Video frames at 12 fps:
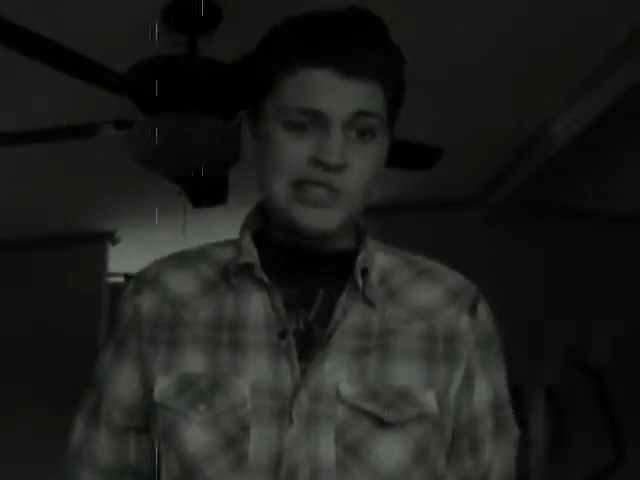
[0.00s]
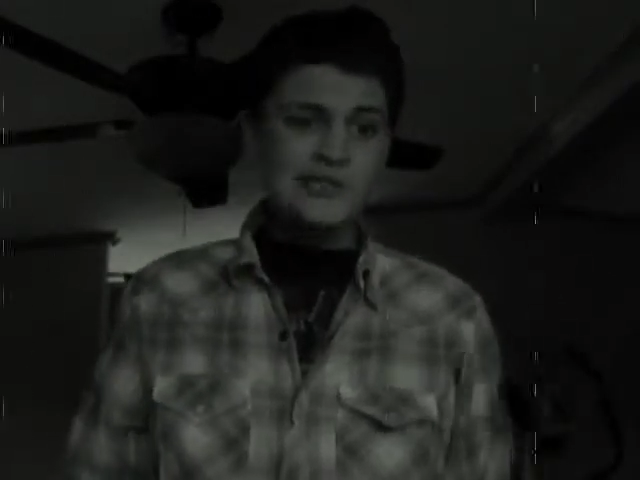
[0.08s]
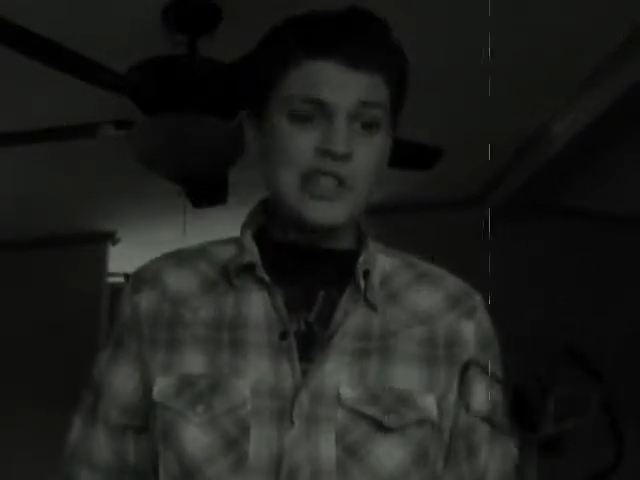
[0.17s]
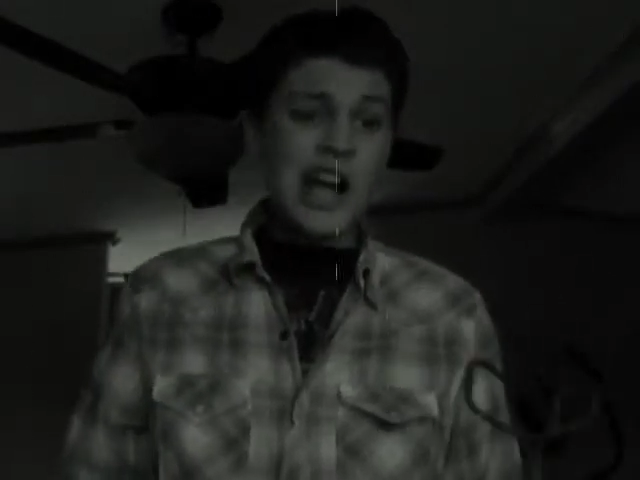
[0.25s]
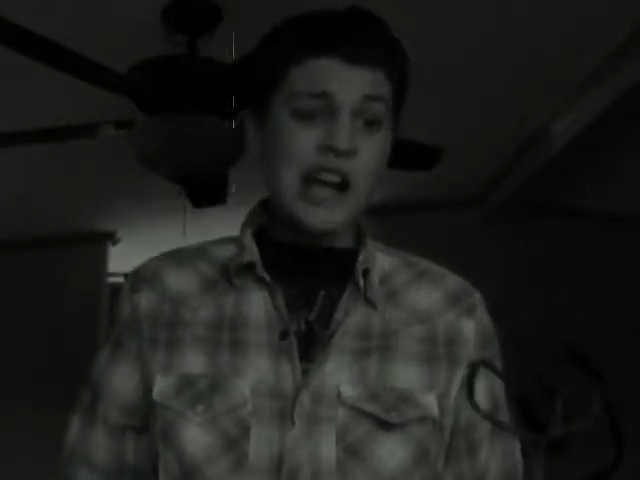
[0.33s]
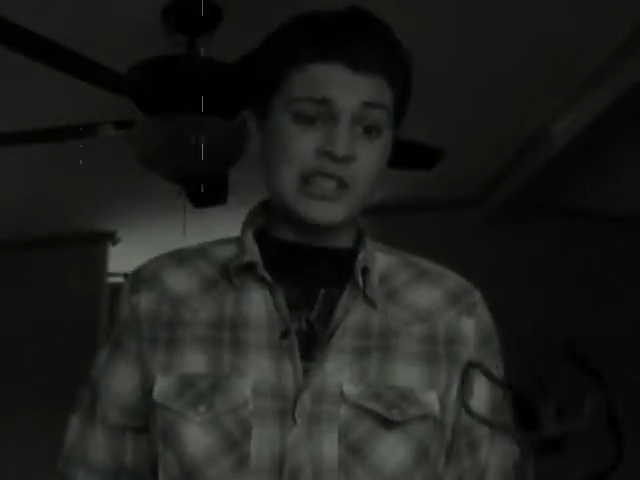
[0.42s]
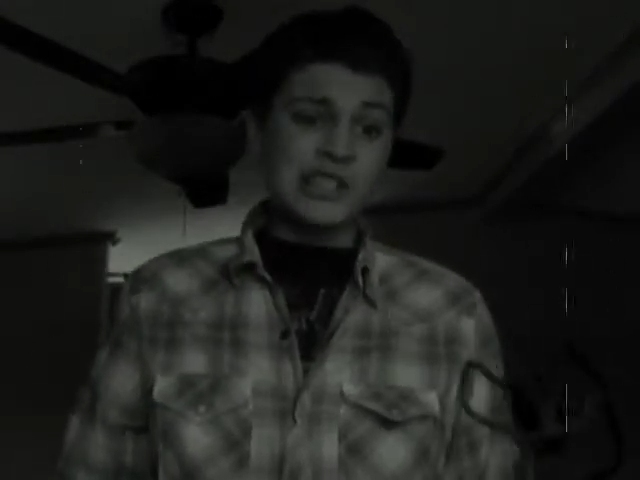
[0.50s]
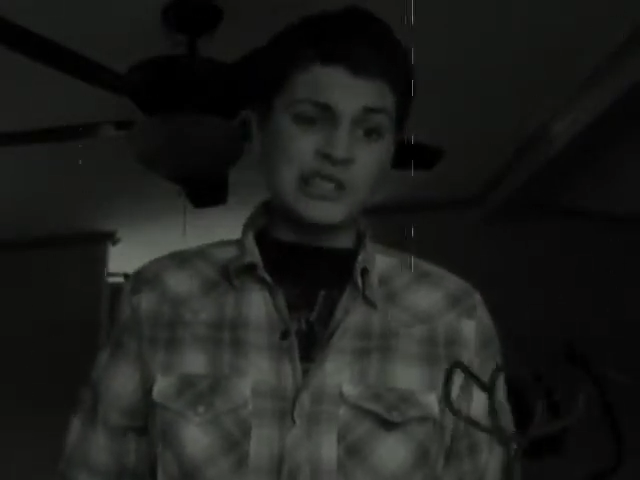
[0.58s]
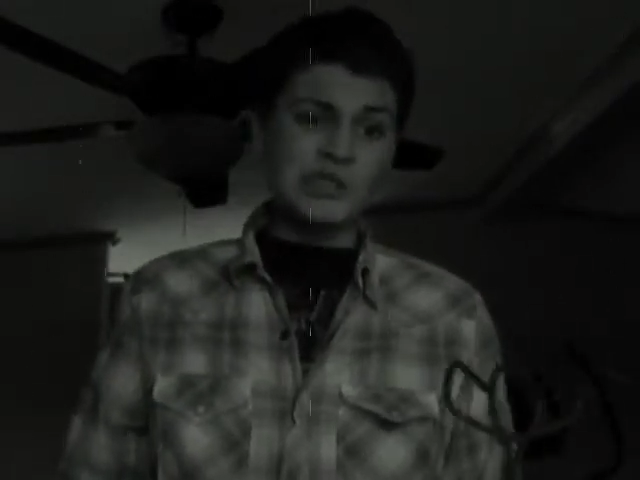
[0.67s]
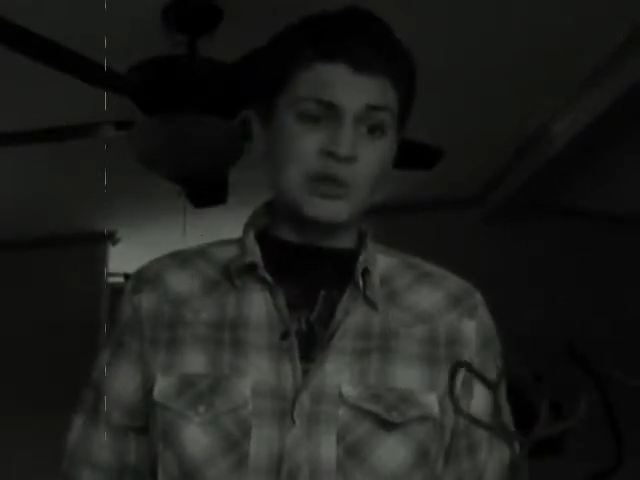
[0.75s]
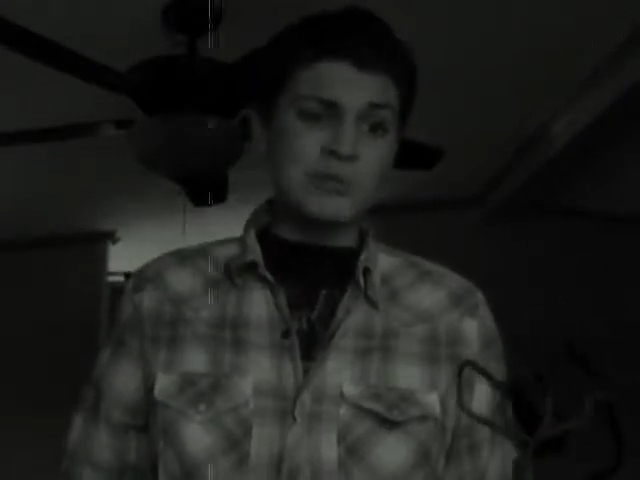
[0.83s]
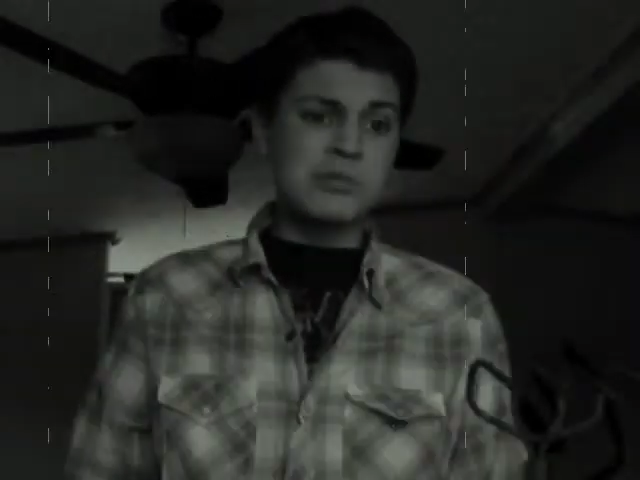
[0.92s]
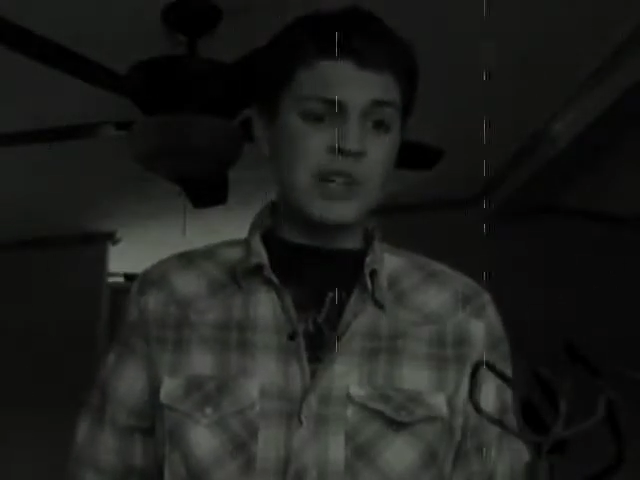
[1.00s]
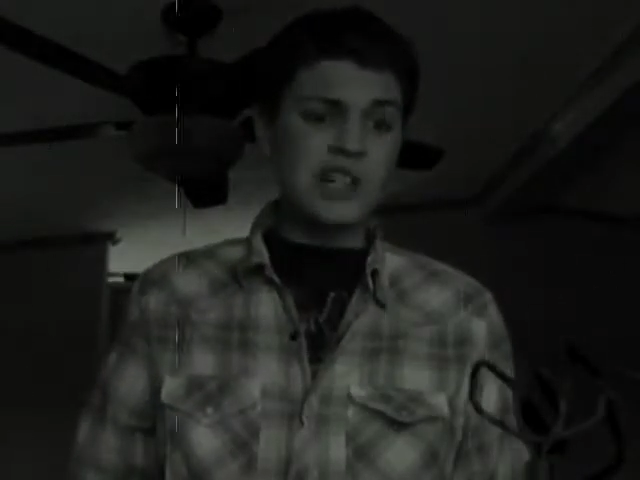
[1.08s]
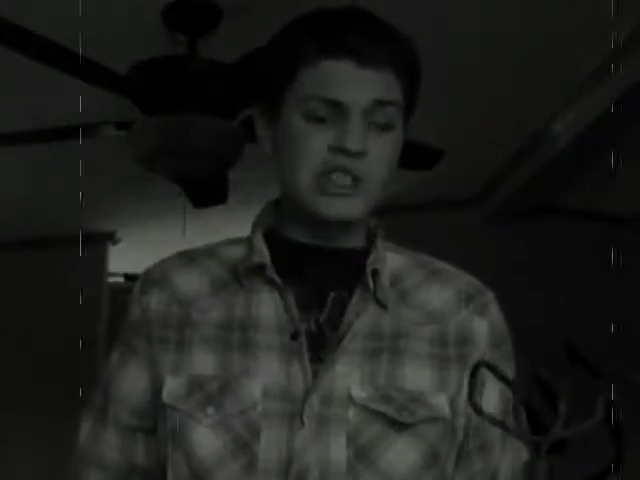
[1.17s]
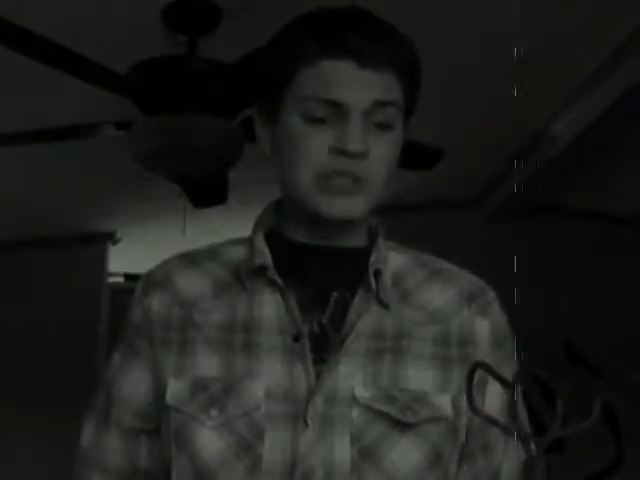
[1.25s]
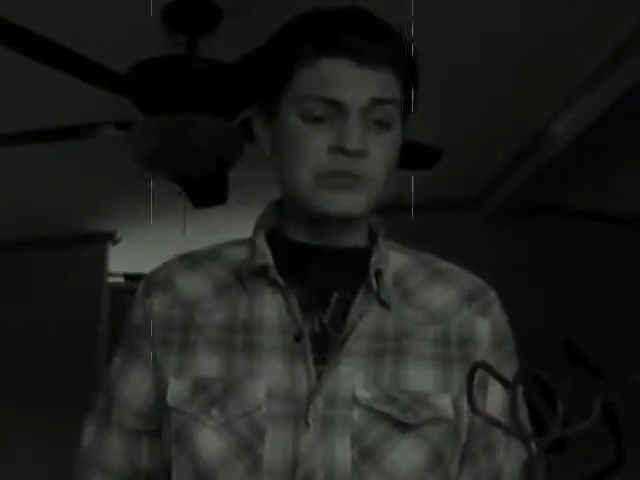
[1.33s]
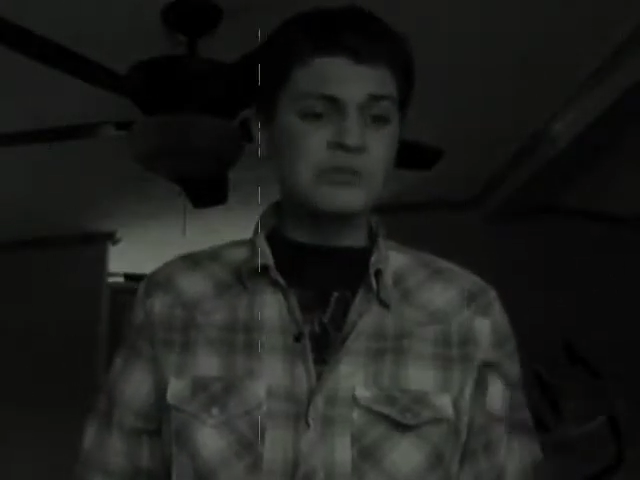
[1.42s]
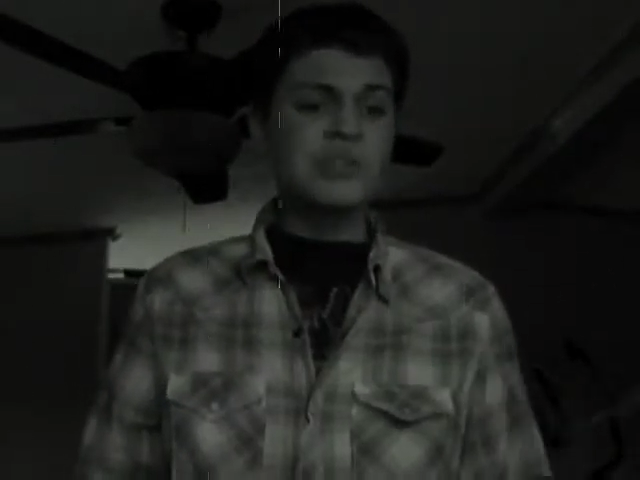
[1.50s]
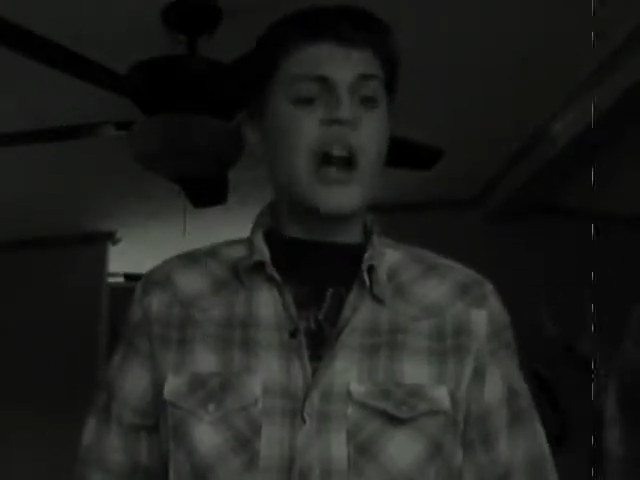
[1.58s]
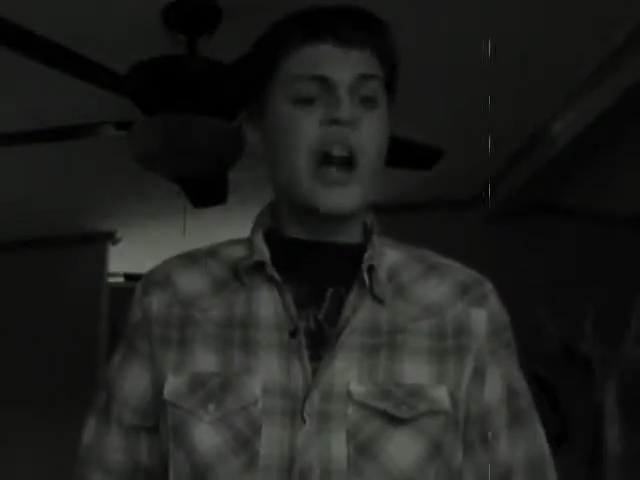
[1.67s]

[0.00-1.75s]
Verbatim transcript: If you like that sort of place,